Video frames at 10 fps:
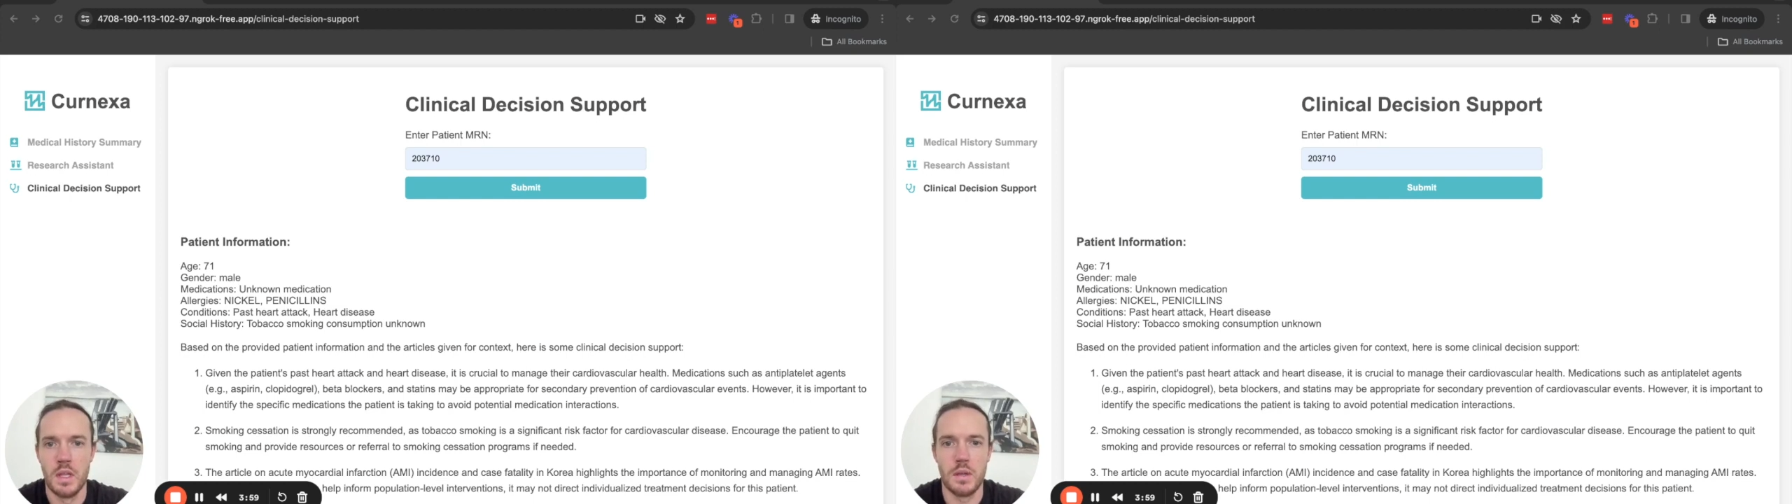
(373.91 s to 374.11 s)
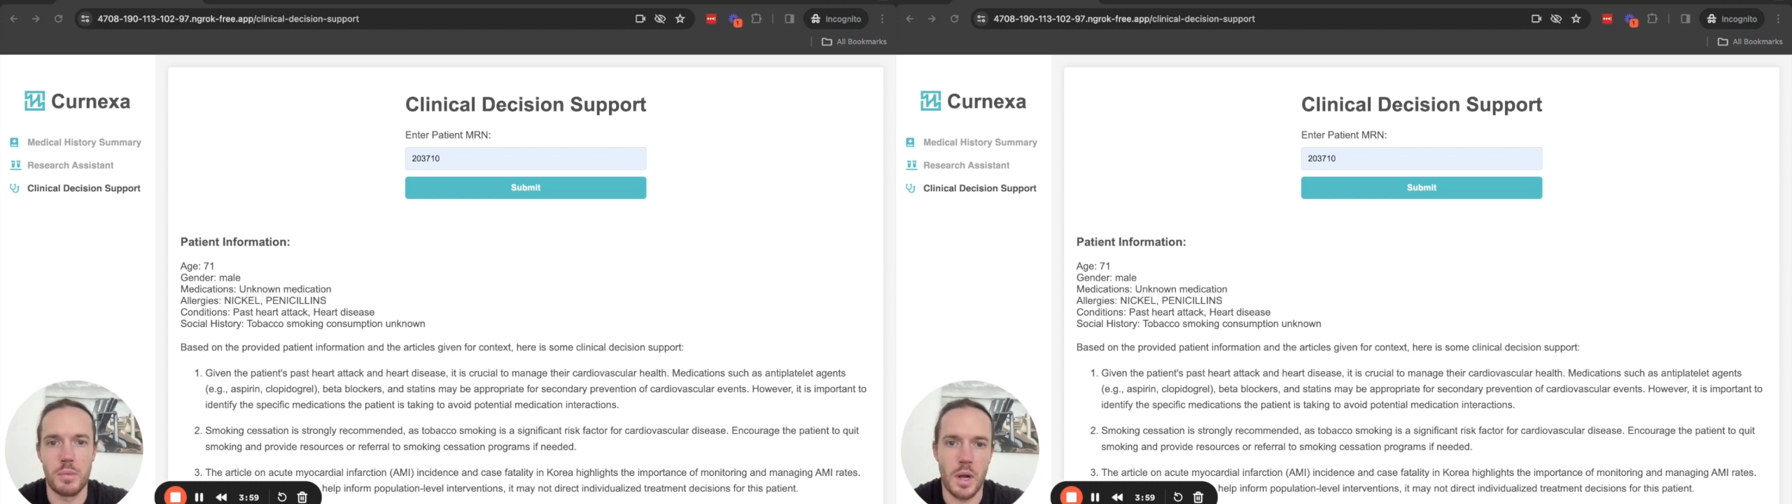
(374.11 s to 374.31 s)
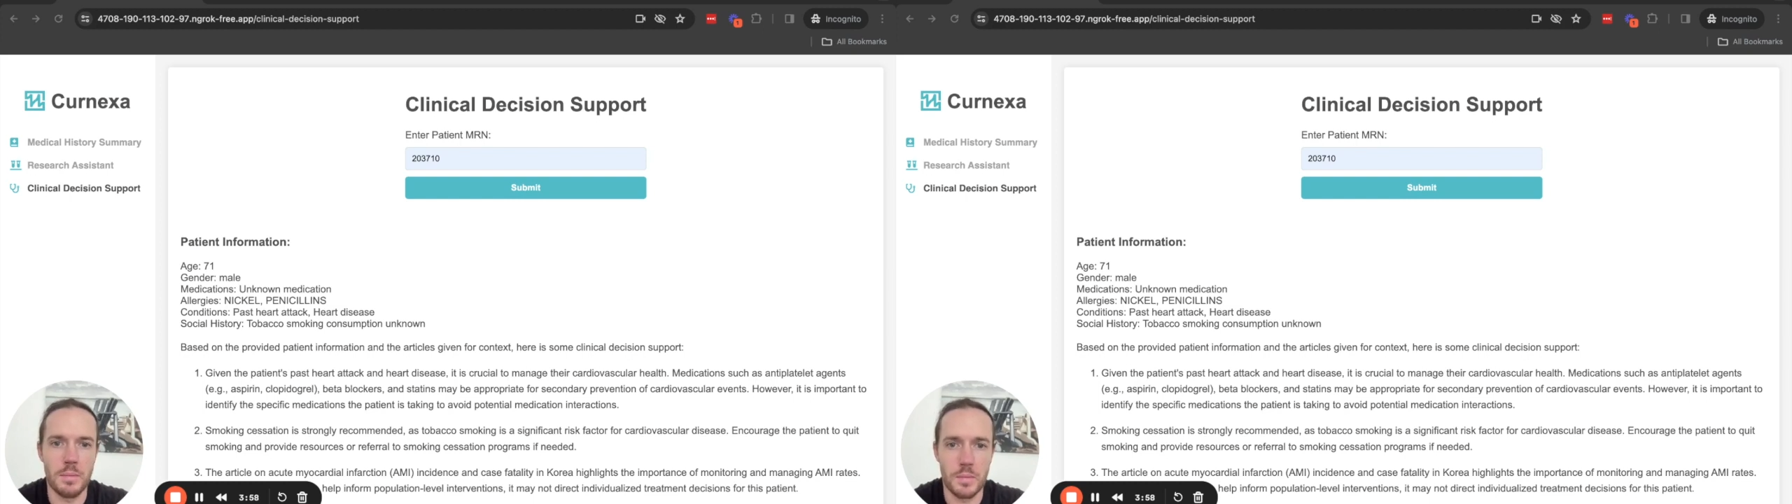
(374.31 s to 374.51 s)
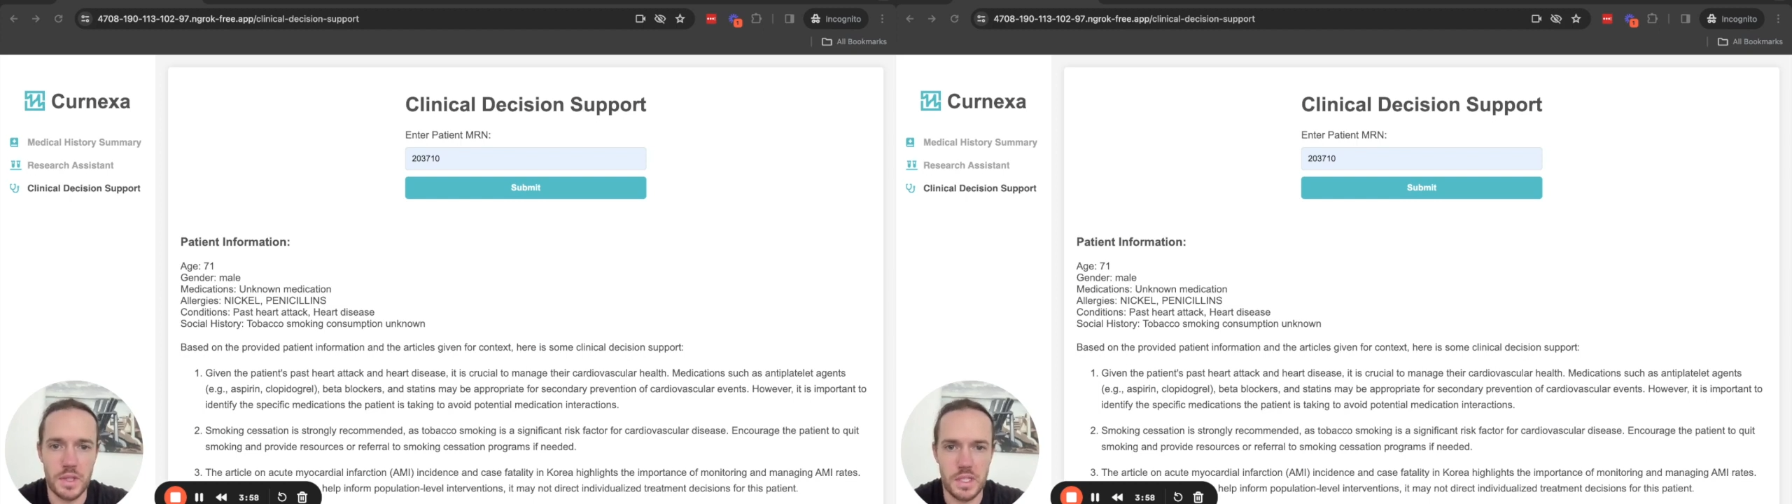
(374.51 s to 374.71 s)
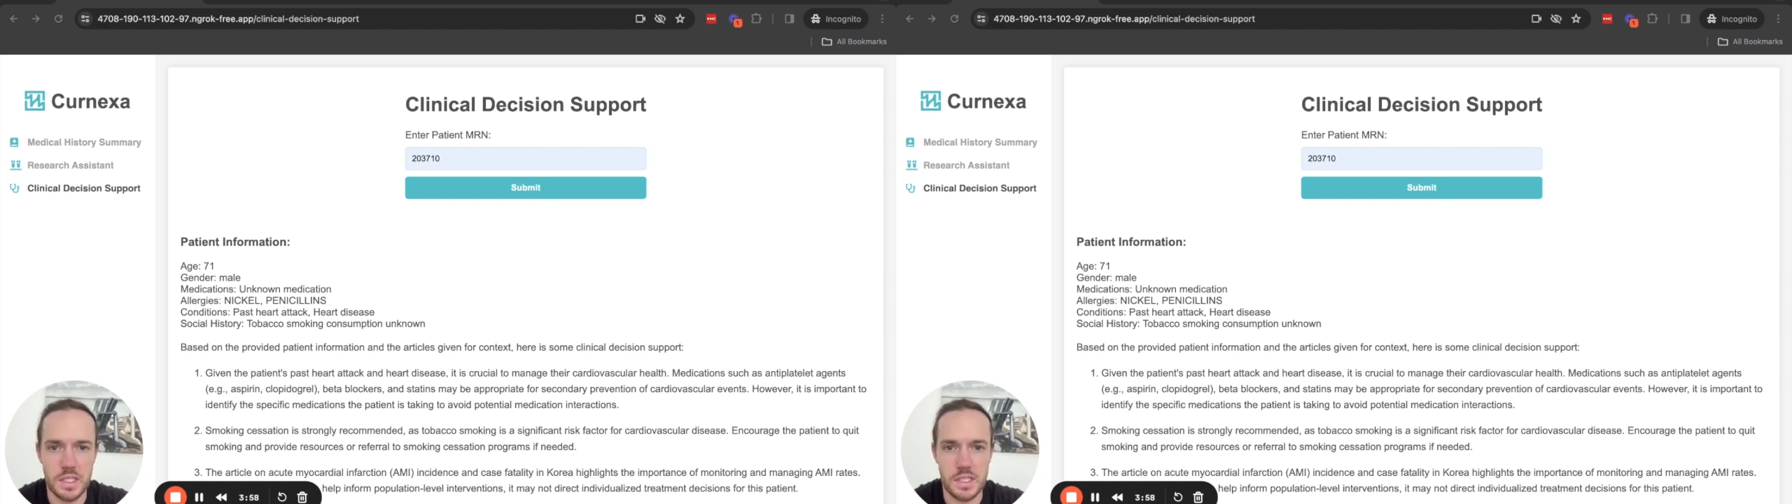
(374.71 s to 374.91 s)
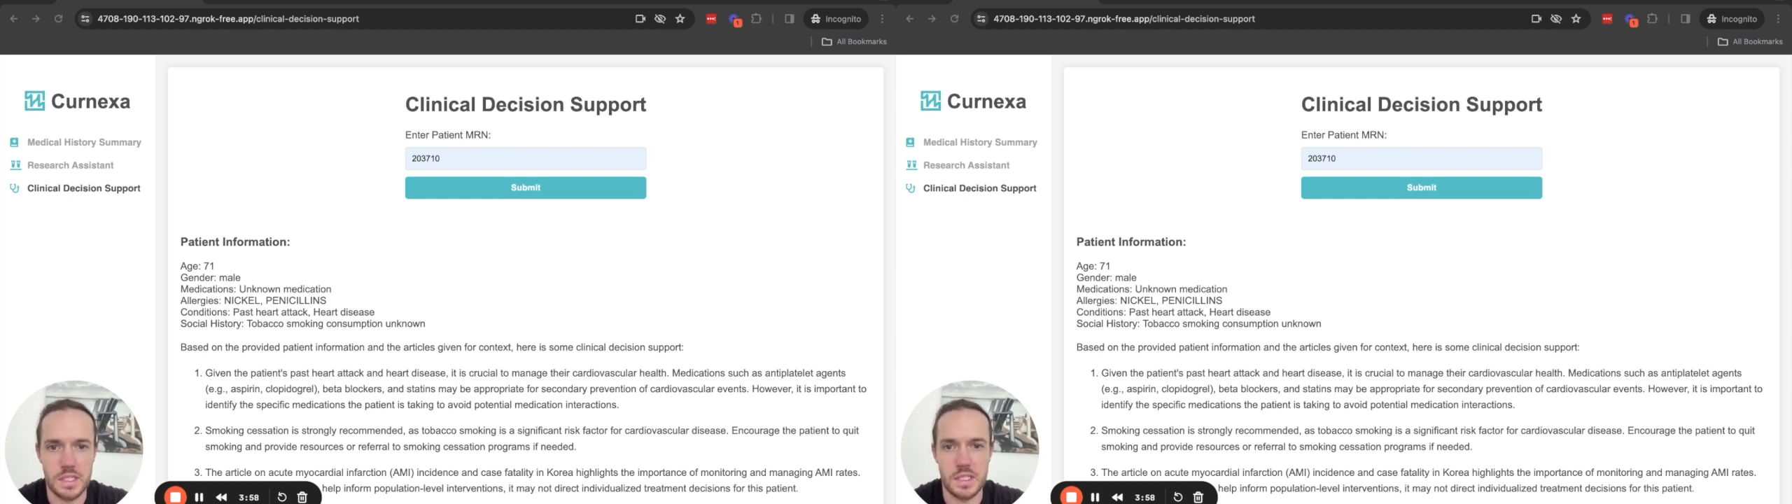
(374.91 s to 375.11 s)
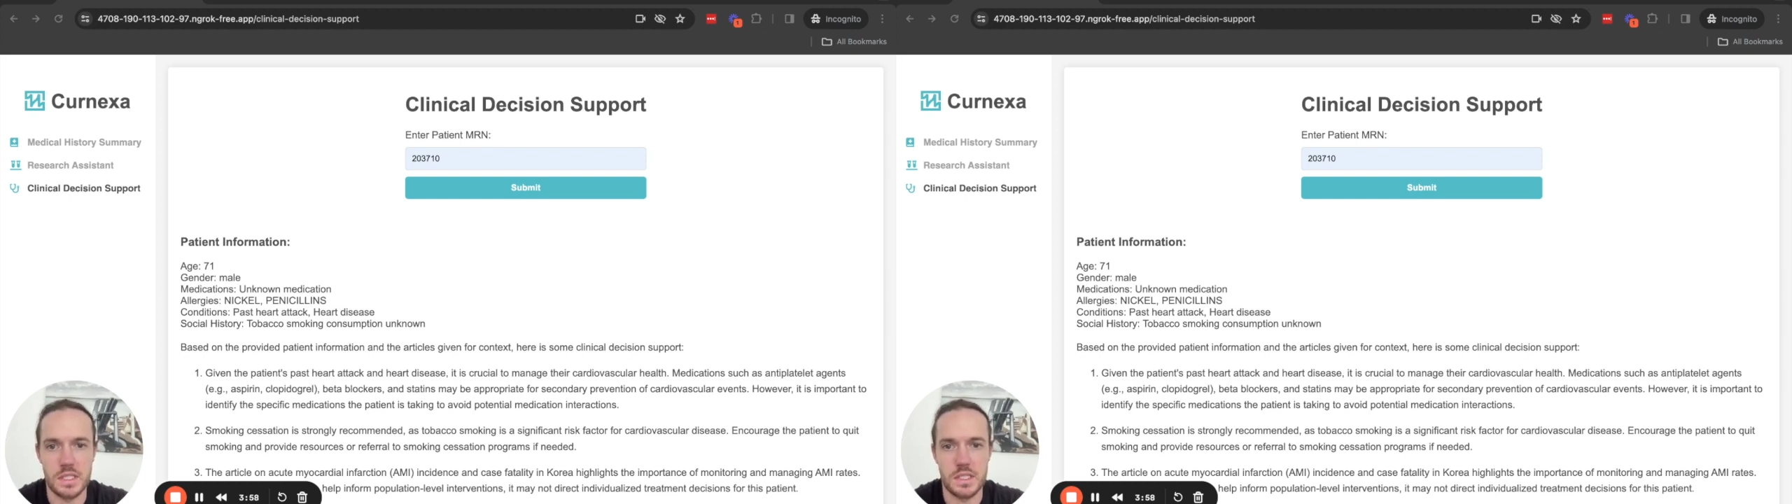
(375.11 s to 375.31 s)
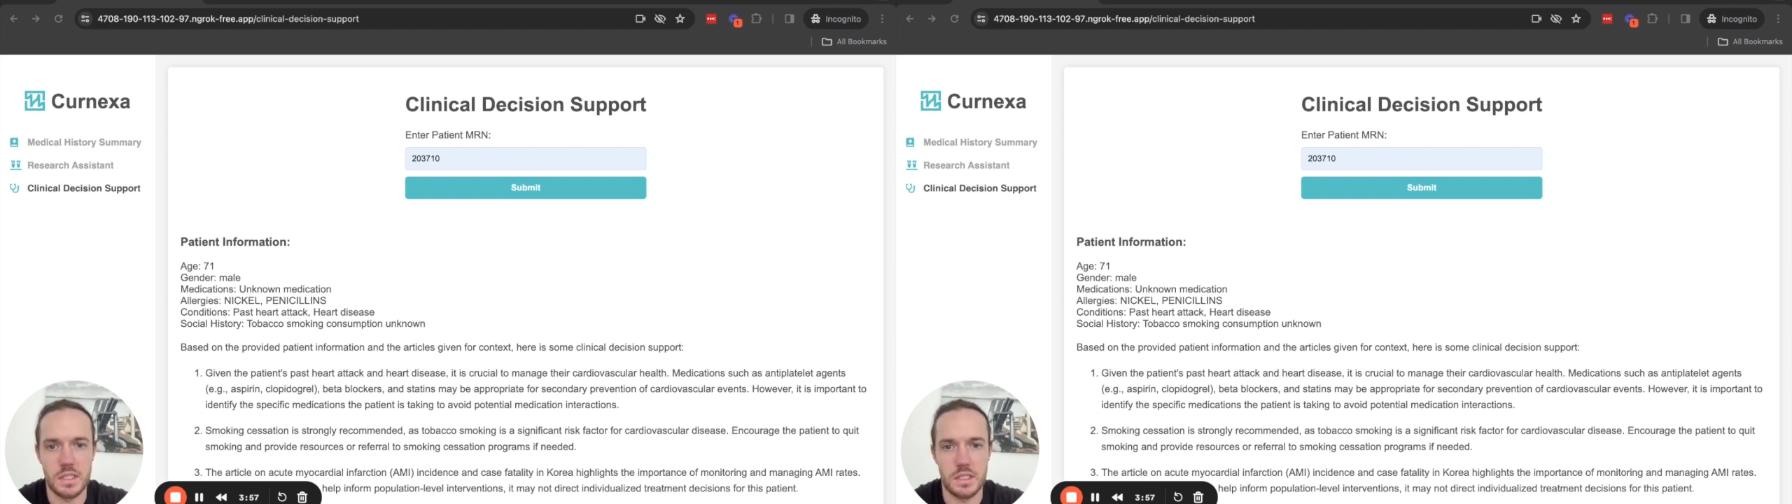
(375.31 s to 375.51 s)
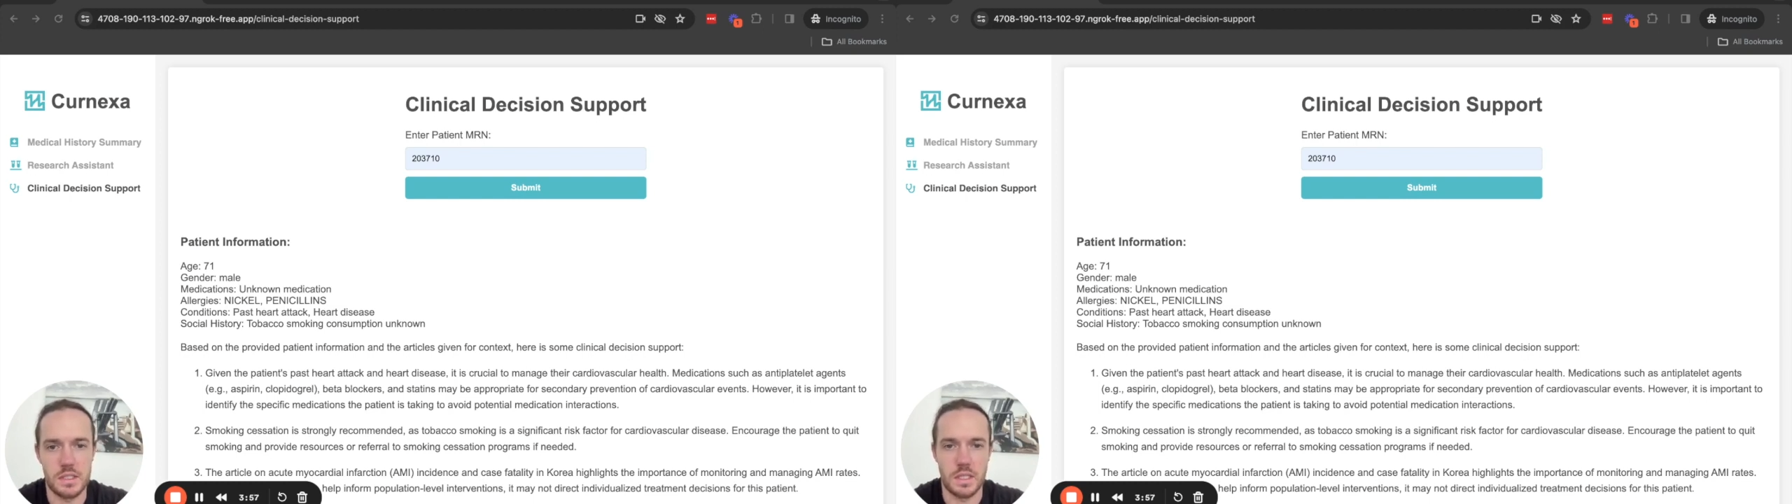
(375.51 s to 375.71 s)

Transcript: The problem with this is it's,